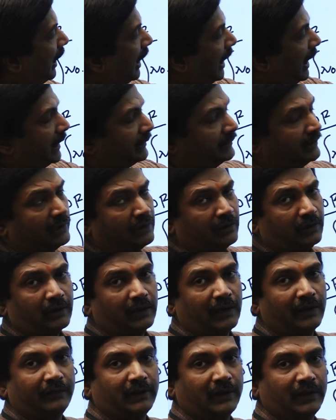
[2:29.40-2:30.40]
Other
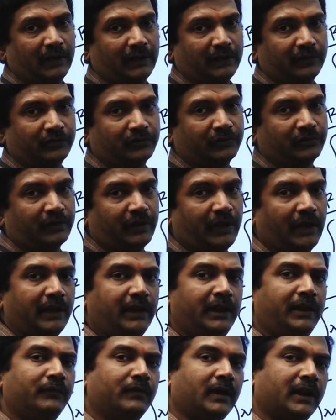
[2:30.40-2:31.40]
11 links,
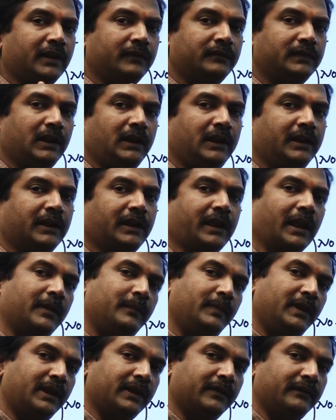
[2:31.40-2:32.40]
any one of the link can
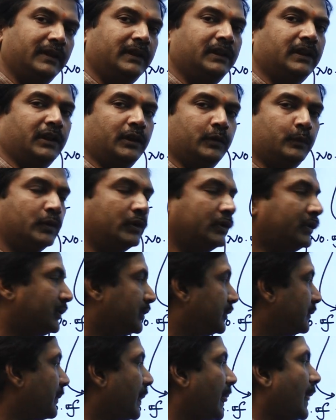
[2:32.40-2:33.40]
be given the input.
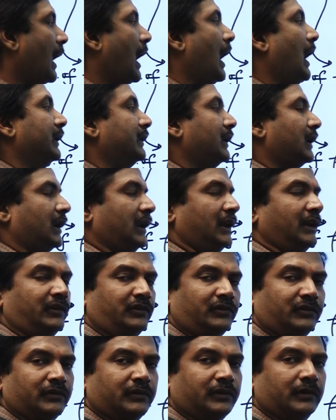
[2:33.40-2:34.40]
Other
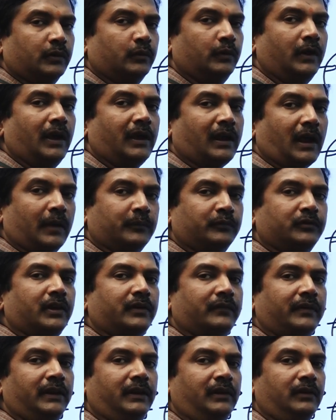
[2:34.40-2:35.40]
links, we are
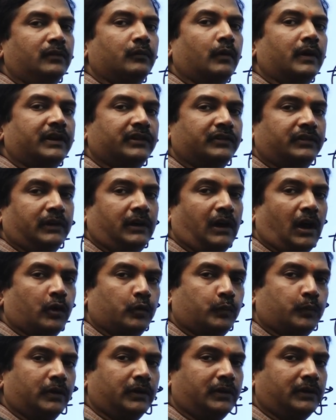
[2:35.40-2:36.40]
observing what is the
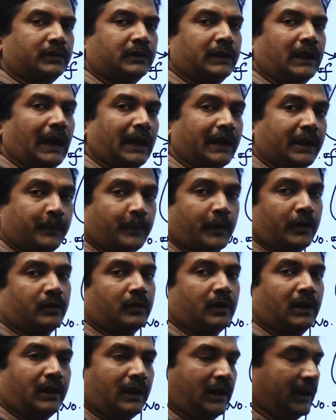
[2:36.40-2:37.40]
output at a
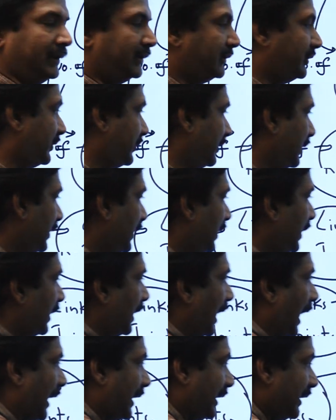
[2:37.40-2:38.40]
particular links.
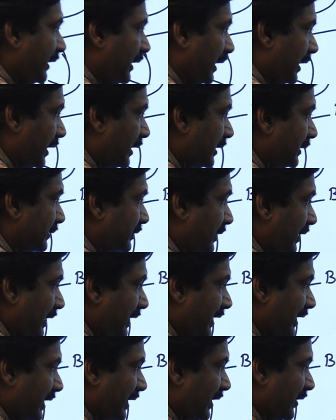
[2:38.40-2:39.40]
And here, 3
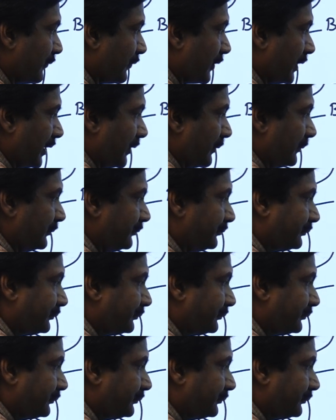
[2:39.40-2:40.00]
degree of freedom.